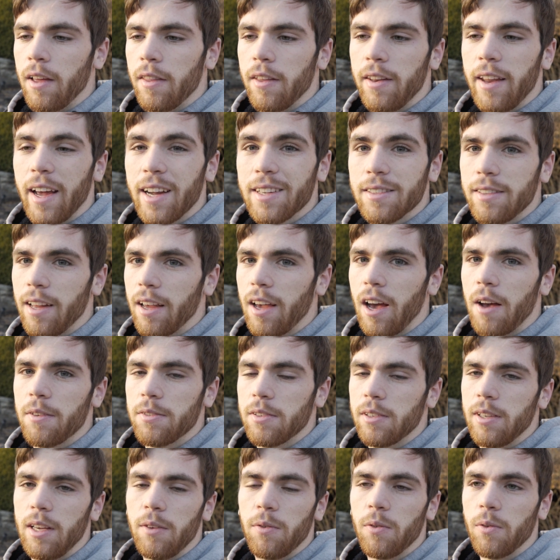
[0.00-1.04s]
the next
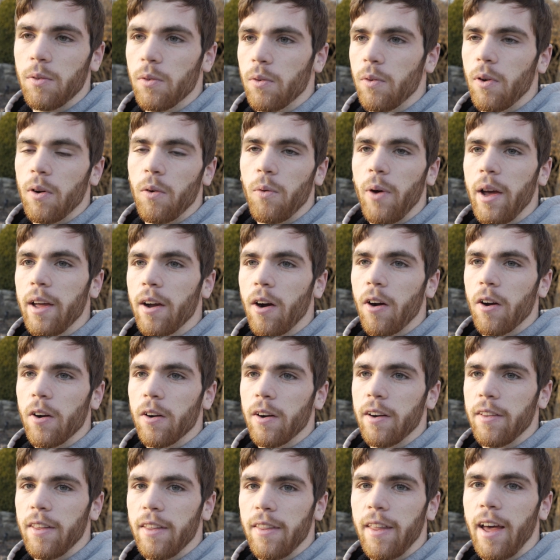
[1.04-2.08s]
takeoff's even way
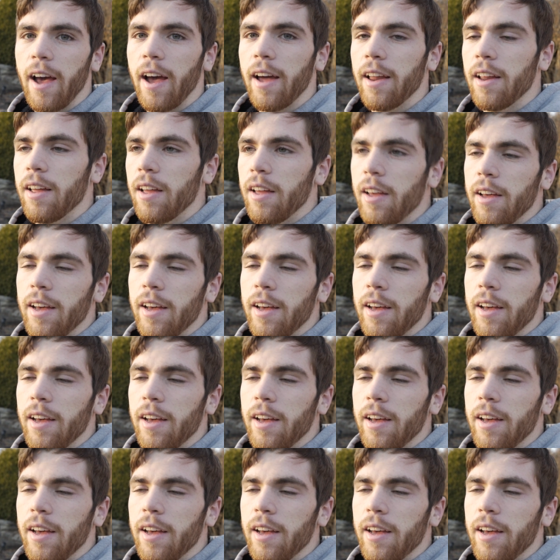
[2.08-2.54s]
harder than that.